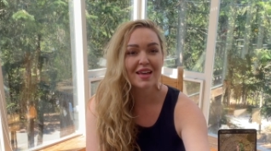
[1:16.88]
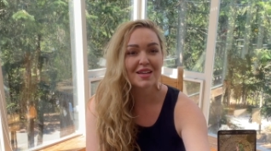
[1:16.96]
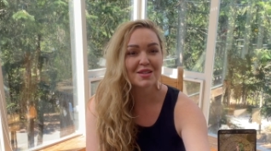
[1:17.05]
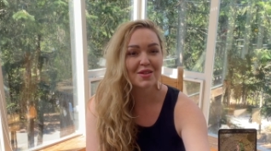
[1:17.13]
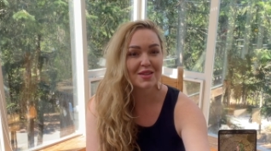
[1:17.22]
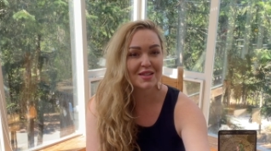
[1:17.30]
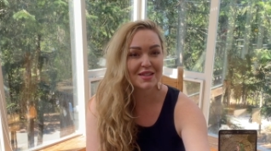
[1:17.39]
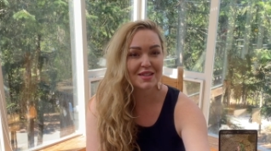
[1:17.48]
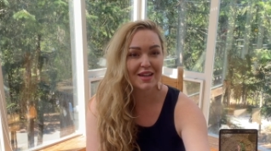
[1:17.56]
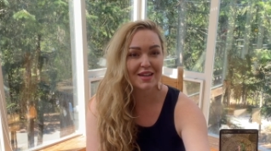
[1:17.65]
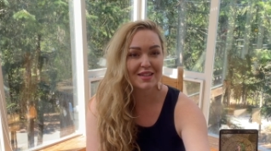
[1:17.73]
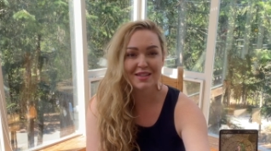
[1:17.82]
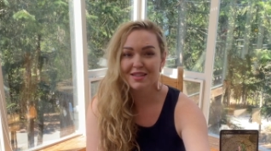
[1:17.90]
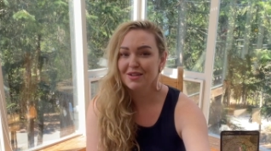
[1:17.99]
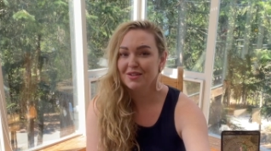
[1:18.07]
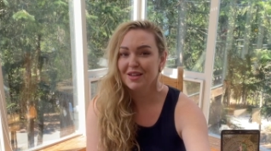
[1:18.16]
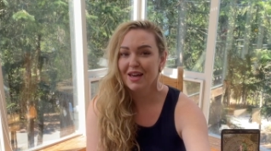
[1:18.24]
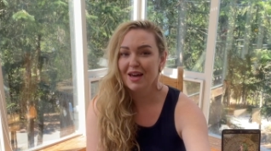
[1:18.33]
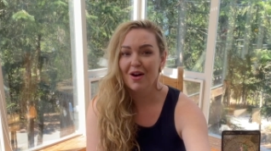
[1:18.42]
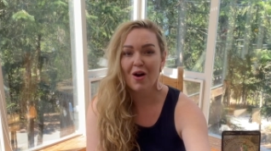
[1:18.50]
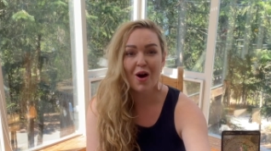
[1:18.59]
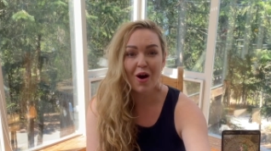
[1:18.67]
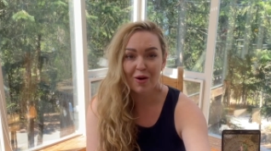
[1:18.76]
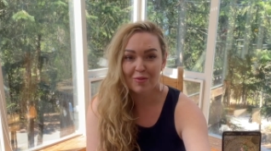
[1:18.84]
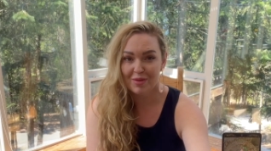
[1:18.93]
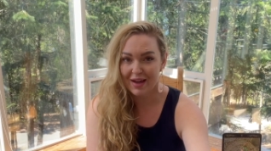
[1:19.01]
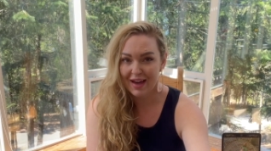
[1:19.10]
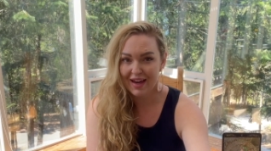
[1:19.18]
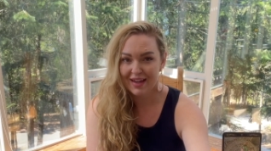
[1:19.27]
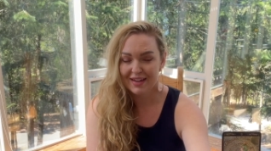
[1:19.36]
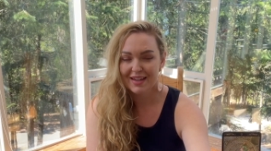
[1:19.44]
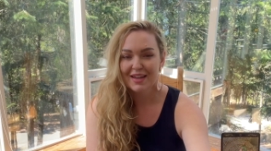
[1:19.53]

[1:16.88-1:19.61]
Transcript: So this is not necessarily at all bad.